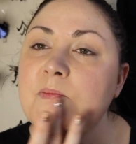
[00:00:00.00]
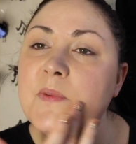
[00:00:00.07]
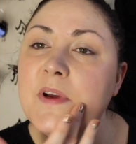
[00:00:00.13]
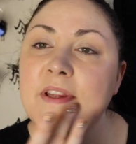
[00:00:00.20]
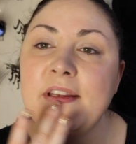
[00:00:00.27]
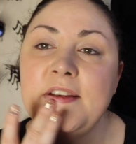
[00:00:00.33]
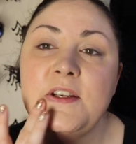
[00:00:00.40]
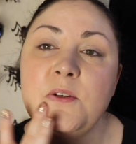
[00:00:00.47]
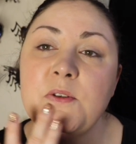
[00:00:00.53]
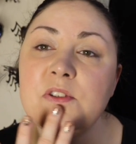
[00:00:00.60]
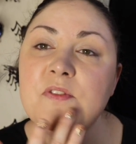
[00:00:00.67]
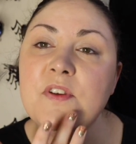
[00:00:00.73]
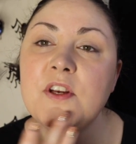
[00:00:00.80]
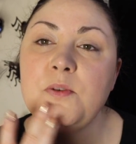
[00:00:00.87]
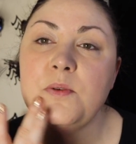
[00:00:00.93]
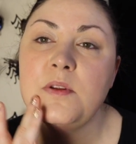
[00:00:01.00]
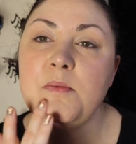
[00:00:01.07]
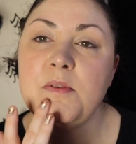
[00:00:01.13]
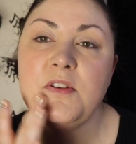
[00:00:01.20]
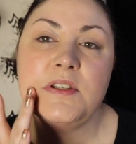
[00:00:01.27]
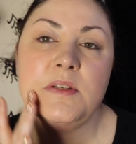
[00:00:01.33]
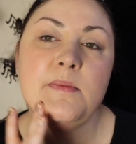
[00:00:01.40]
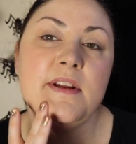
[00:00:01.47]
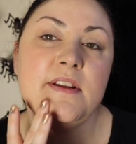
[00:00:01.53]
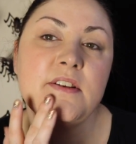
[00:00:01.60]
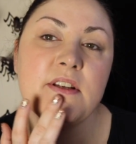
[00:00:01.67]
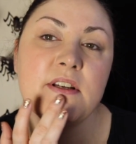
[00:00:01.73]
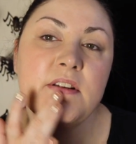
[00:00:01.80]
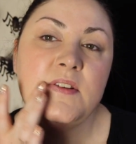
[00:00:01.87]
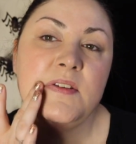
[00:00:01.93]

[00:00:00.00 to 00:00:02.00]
And then you can always finish with the Beauty Blender.